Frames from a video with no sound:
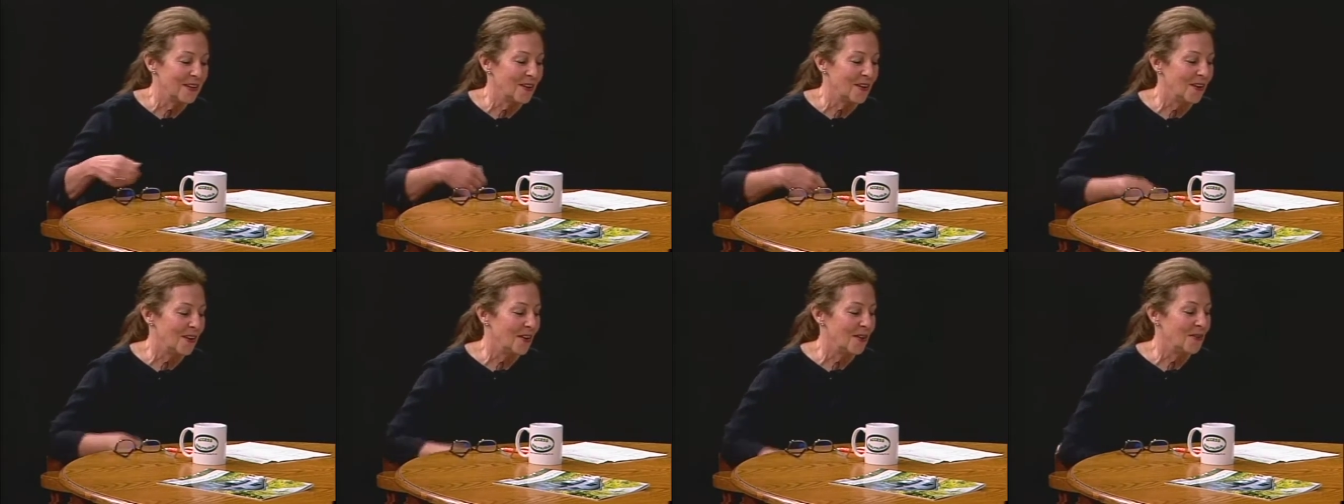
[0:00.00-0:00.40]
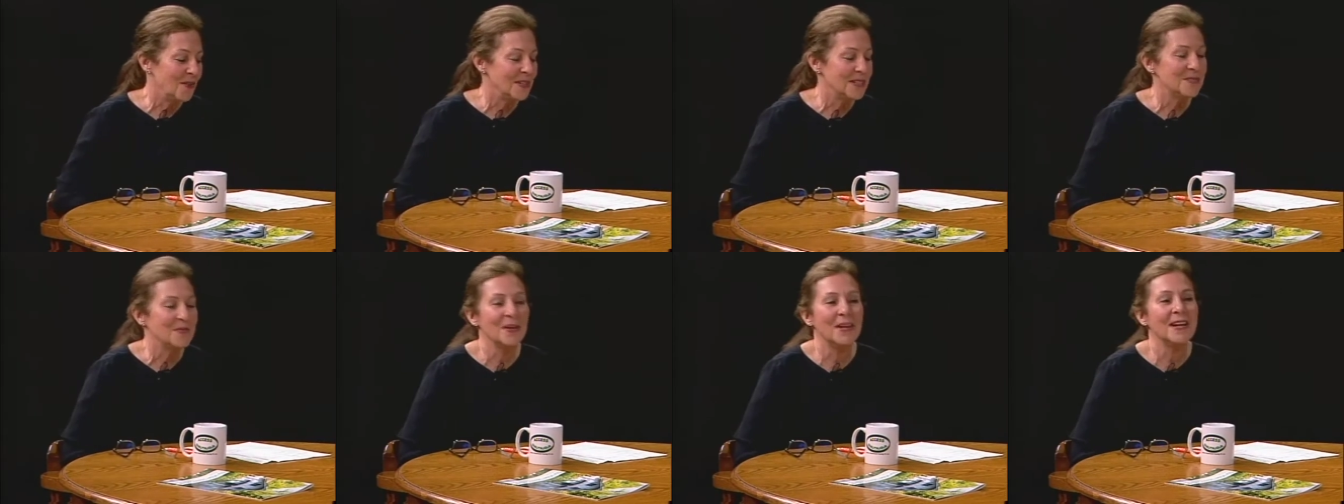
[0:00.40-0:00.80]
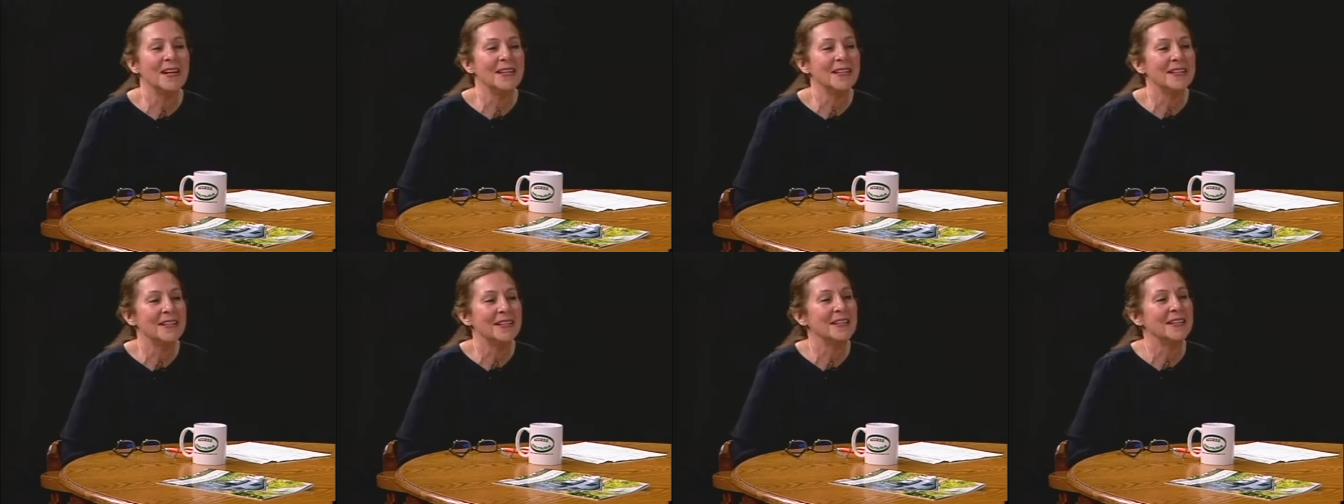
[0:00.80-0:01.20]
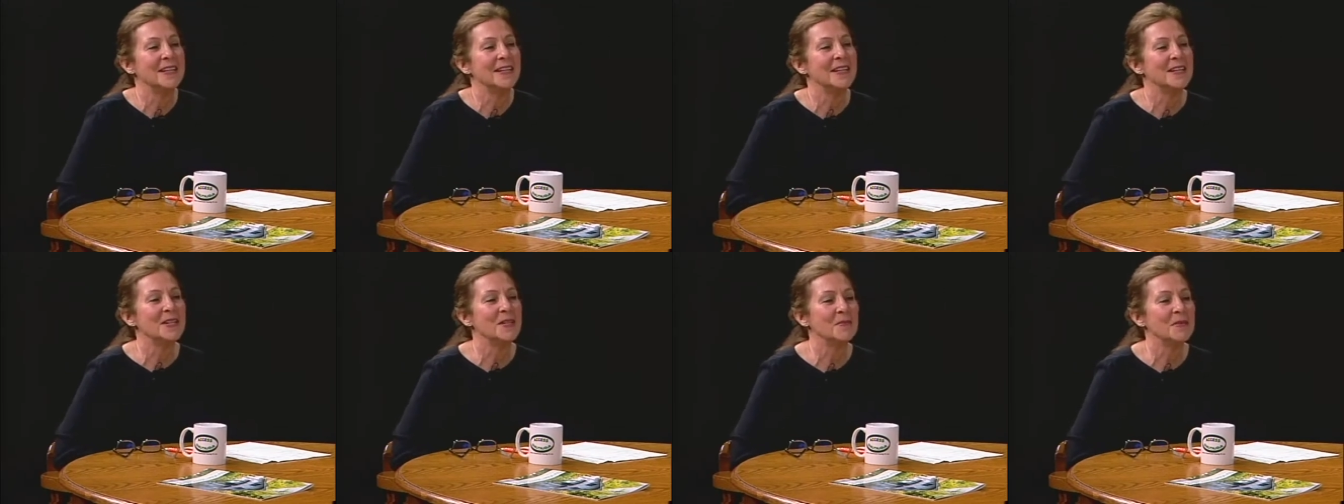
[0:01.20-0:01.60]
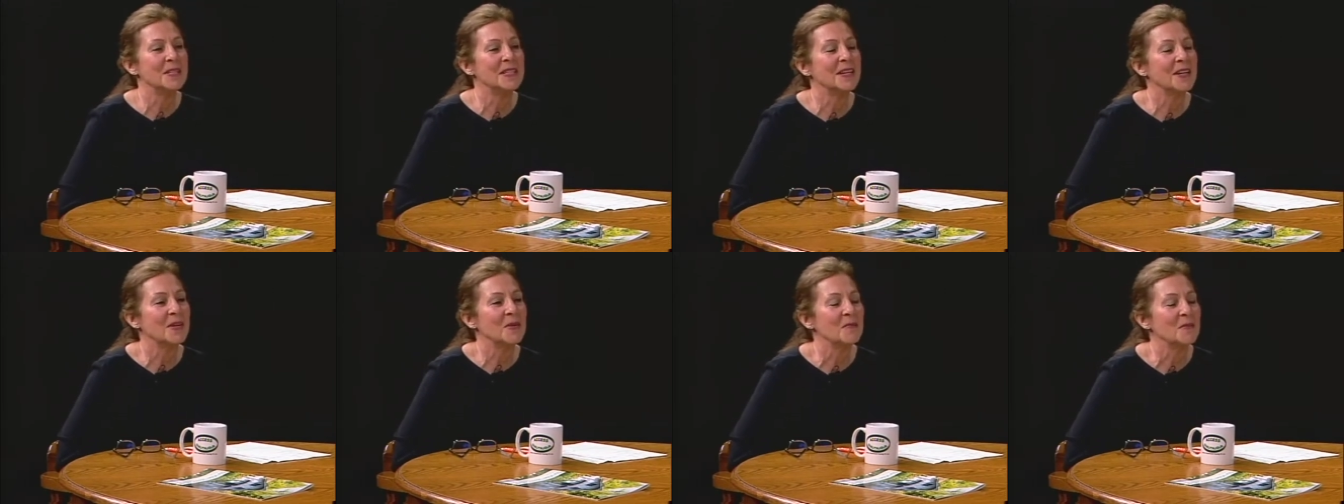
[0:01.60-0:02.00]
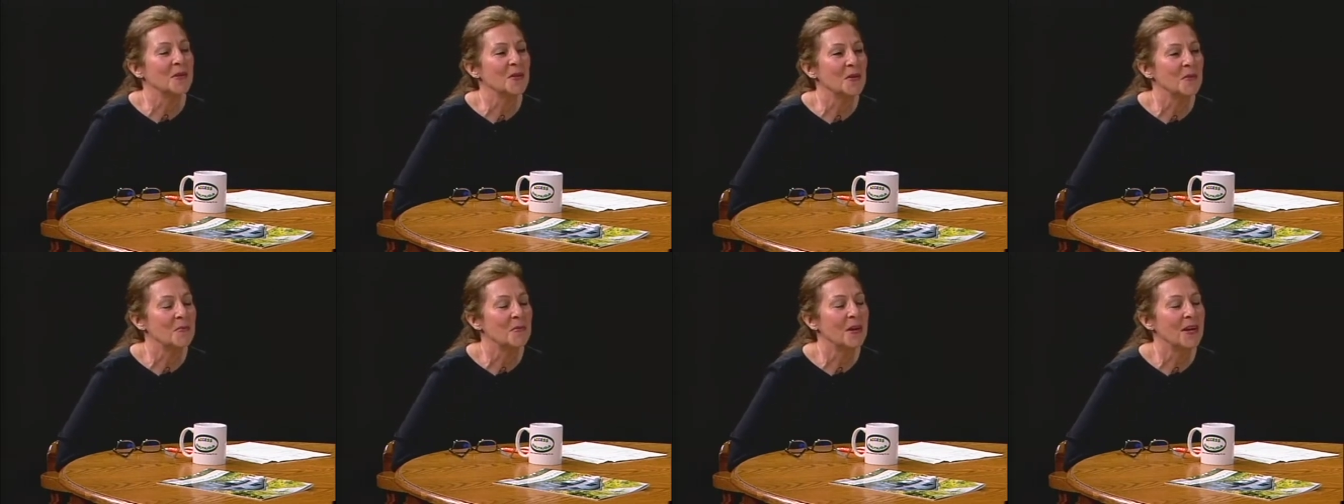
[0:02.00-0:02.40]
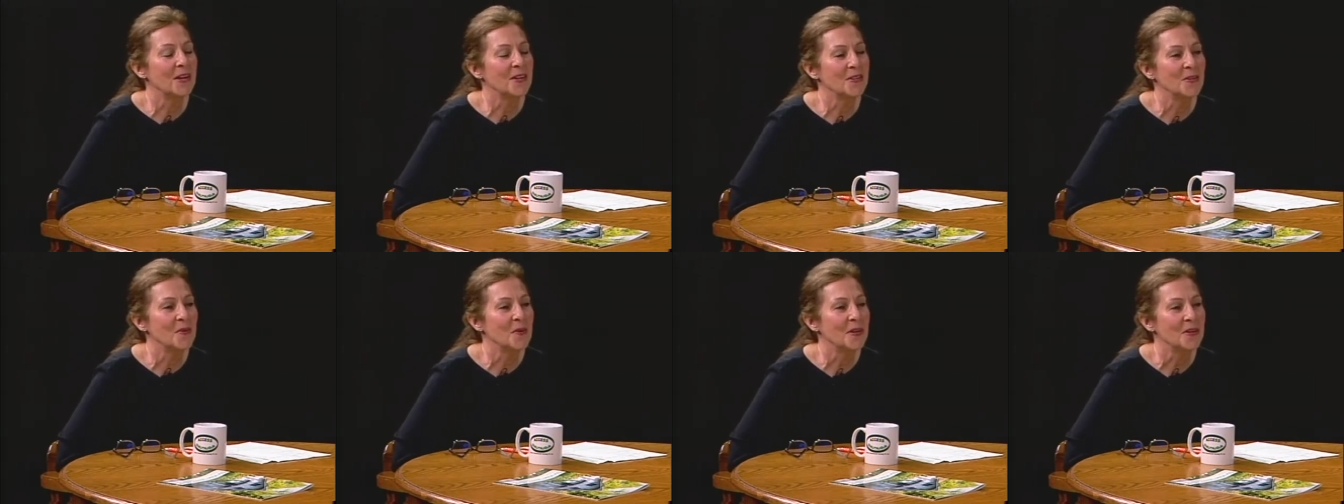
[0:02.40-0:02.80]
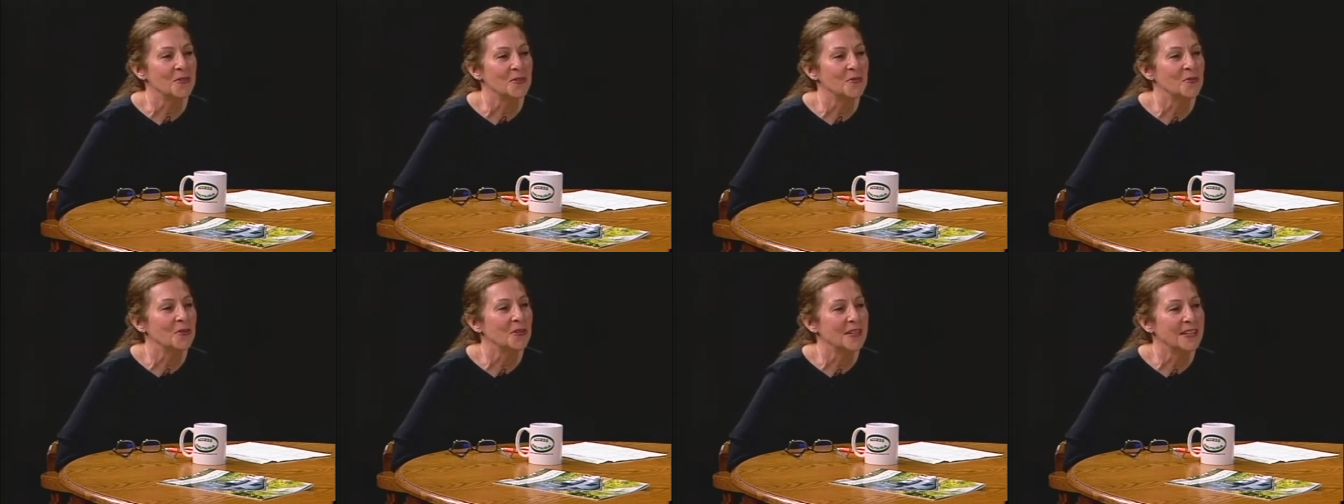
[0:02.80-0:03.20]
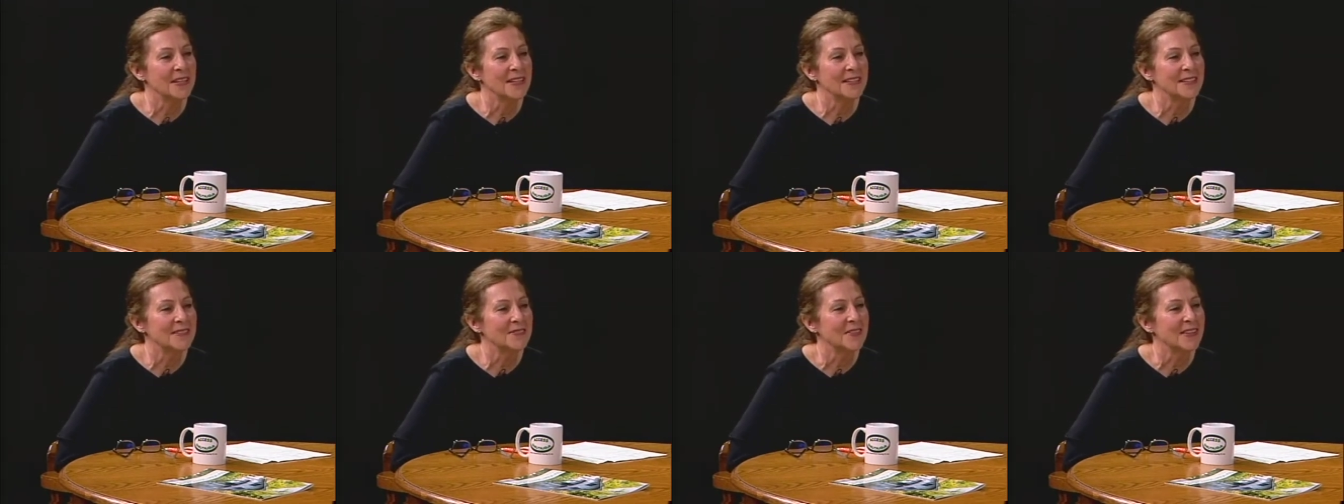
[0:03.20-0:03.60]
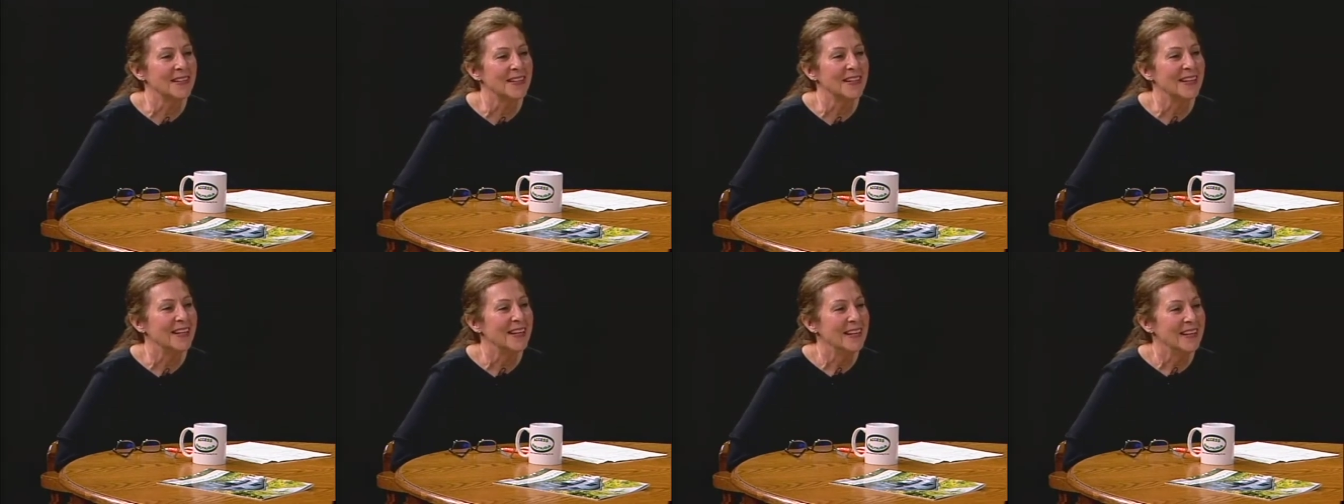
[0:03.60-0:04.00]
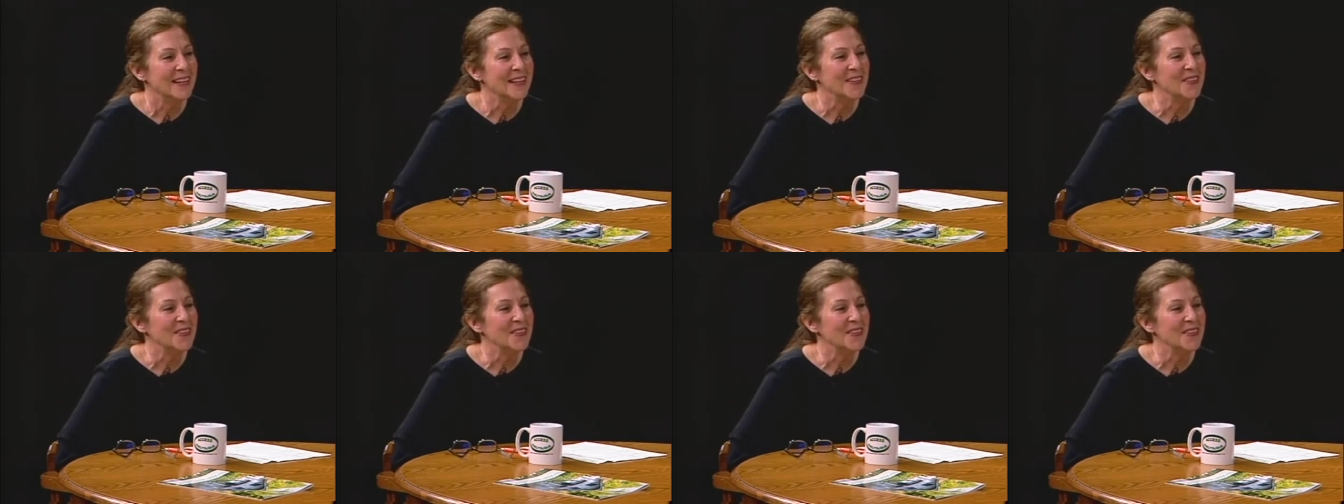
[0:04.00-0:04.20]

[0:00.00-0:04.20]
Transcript: always anything that needed to be done in Miller Park, you had a toolkit and